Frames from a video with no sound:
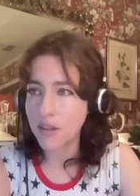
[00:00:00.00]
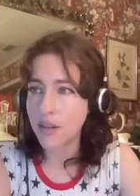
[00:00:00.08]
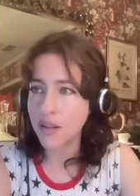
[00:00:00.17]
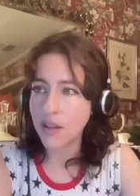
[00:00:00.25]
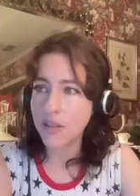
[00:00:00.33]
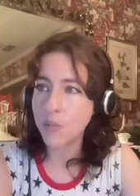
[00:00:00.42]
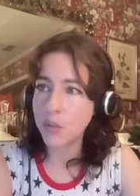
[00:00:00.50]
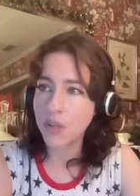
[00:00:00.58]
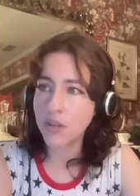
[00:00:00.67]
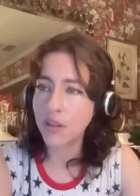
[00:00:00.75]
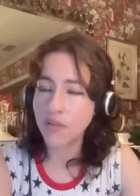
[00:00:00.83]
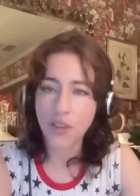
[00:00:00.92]
it has
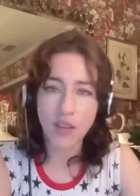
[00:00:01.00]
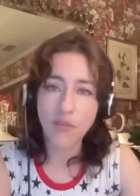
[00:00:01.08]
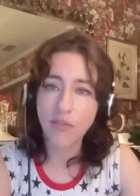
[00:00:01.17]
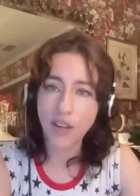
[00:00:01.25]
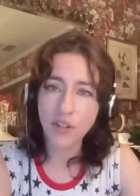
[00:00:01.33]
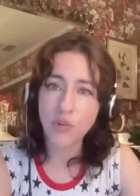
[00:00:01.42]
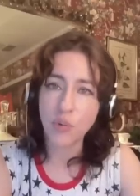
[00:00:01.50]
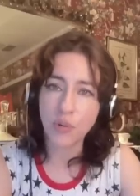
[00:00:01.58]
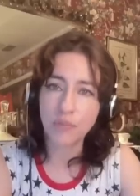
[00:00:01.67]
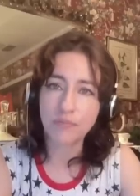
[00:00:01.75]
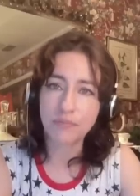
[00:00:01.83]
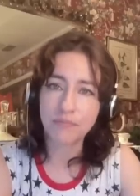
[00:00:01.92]
been
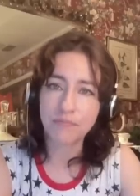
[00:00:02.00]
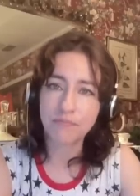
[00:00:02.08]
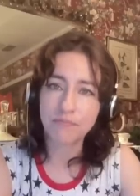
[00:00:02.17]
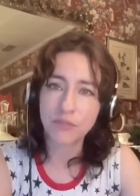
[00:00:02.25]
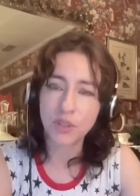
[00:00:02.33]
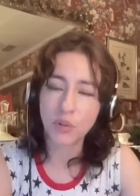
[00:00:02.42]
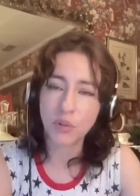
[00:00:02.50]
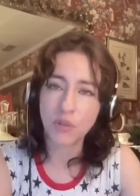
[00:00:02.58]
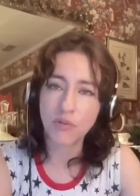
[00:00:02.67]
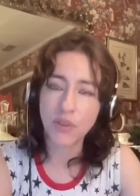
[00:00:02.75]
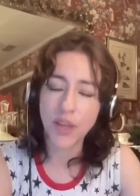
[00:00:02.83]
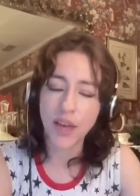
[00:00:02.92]
ineffectual. So good
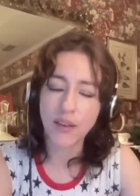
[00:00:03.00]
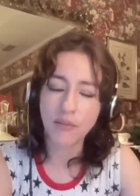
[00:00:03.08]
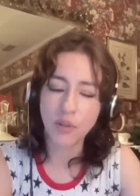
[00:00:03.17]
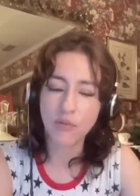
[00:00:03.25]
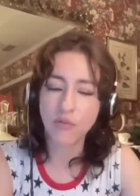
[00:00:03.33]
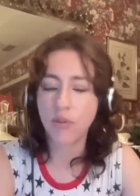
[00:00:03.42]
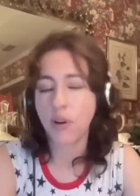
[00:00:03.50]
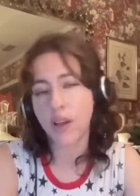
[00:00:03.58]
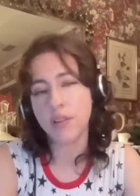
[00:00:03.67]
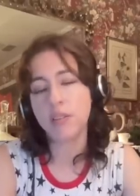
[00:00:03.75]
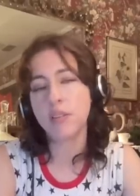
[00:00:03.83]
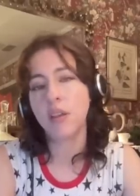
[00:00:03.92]
for that. Good for
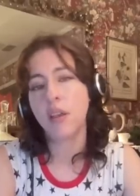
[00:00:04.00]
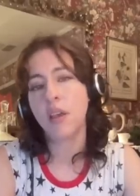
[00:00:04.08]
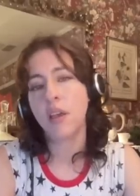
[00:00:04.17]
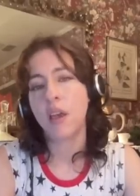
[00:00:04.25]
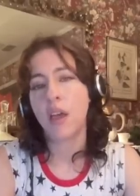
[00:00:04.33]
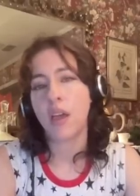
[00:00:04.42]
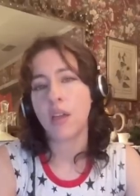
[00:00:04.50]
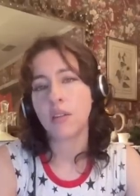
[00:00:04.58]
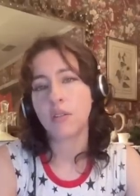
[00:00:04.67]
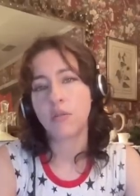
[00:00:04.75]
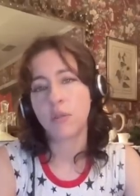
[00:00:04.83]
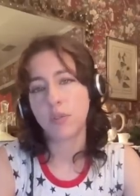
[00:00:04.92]
us.
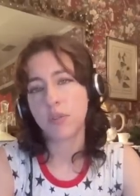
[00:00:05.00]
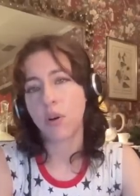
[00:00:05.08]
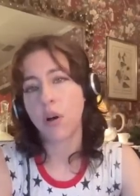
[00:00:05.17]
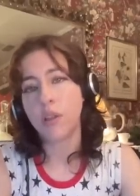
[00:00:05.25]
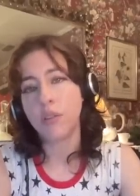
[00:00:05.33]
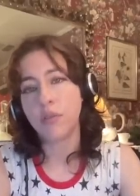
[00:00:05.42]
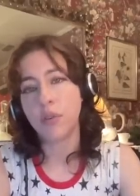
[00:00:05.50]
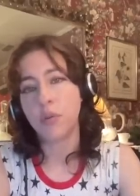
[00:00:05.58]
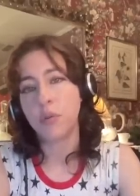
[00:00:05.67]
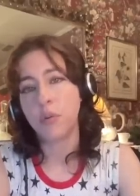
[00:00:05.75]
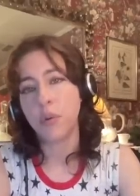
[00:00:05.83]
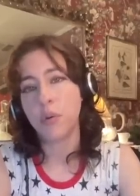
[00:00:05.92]
And kudos to all of
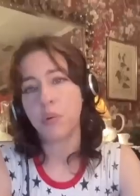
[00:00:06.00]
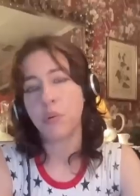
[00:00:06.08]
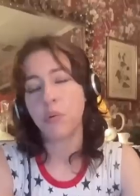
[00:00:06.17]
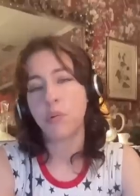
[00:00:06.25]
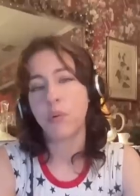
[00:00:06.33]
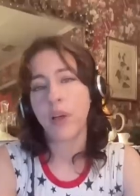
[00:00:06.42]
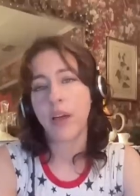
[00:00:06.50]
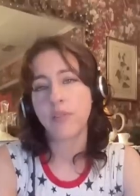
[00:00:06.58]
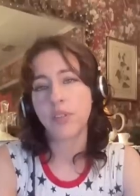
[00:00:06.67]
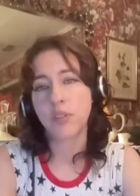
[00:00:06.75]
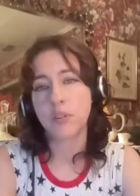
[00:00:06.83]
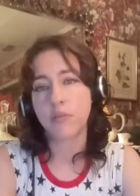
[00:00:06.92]
you who have
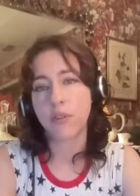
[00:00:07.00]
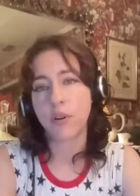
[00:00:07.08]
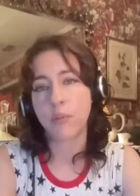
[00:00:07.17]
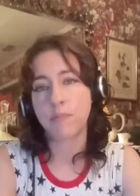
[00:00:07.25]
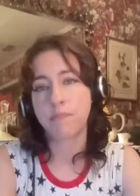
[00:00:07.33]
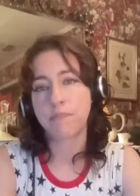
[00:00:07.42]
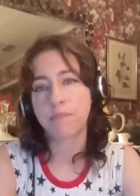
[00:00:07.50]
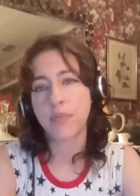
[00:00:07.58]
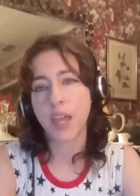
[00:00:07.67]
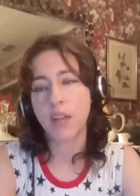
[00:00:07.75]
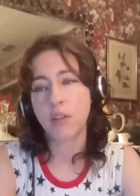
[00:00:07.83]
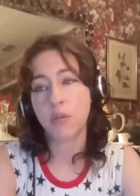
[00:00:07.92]
stood firm.
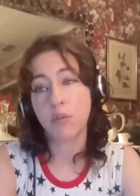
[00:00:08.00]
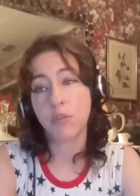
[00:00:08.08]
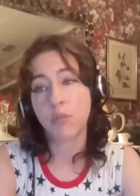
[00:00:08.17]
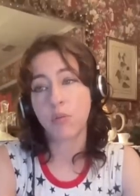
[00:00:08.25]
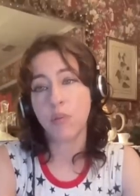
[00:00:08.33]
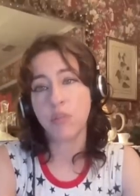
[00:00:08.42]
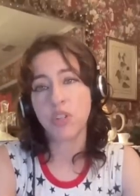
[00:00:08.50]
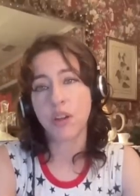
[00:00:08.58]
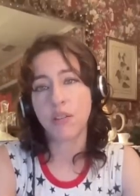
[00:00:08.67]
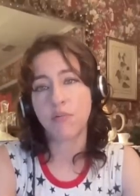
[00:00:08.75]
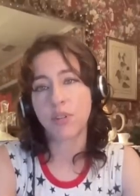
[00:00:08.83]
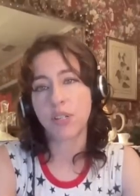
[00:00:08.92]
And kudos to
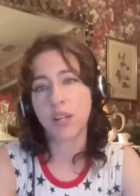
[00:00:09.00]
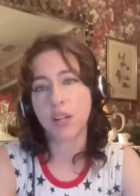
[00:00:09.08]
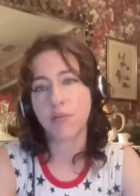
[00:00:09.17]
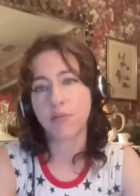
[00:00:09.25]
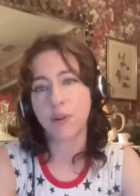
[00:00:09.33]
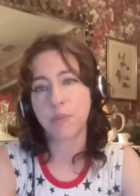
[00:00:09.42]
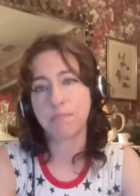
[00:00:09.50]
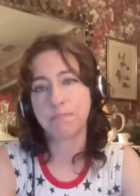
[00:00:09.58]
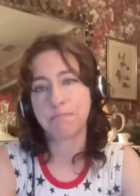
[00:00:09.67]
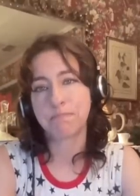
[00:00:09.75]
Rammstein for standing firm.